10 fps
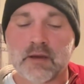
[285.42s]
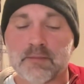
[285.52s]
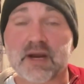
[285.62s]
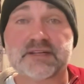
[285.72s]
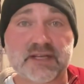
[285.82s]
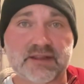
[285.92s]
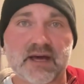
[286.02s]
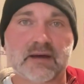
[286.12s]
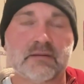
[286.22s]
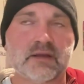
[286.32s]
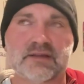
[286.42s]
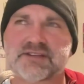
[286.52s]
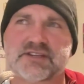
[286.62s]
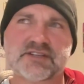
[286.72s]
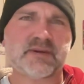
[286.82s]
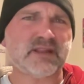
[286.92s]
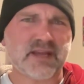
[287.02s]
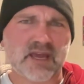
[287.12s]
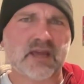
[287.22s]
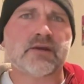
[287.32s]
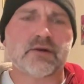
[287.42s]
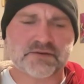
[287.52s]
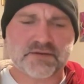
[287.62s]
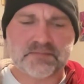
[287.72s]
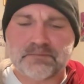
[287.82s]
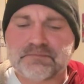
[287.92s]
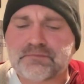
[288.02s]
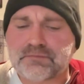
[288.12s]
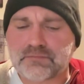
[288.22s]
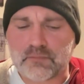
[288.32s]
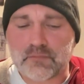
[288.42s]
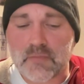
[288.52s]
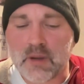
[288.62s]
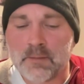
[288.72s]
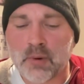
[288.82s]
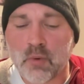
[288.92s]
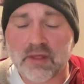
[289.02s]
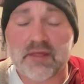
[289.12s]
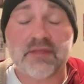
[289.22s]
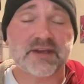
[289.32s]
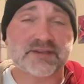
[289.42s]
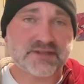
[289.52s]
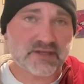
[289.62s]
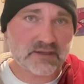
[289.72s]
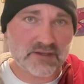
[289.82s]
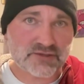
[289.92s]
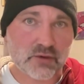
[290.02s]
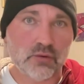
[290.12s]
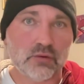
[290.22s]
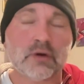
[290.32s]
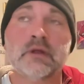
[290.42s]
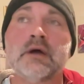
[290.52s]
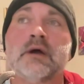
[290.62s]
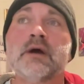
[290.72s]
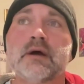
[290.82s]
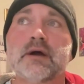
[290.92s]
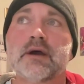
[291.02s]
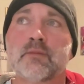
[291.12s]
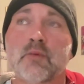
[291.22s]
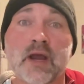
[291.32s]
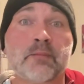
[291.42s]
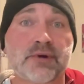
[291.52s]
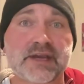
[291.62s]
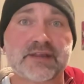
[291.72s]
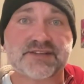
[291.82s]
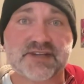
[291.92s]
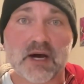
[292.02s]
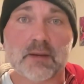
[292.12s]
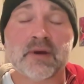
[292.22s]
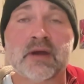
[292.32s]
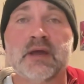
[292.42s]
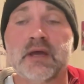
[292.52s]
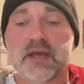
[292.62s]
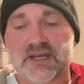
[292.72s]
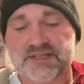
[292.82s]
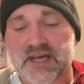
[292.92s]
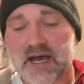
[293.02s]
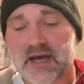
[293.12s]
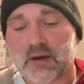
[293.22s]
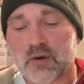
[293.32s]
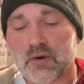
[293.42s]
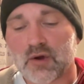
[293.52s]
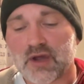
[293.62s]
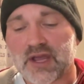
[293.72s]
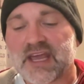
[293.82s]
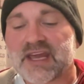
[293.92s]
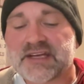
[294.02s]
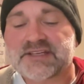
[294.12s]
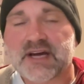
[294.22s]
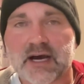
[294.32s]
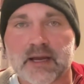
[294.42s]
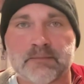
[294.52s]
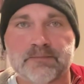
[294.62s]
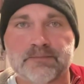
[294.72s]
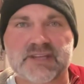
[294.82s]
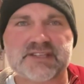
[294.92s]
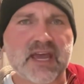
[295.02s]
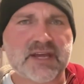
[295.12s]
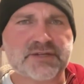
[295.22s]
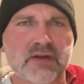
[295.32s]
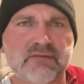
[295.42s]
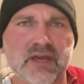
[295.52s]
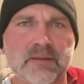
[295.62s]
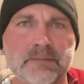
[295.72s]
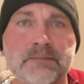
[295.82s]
but I did that, and this has been like eight years. But one of the things that is cool and why I'm bringing this up is that anytime it's like H I V,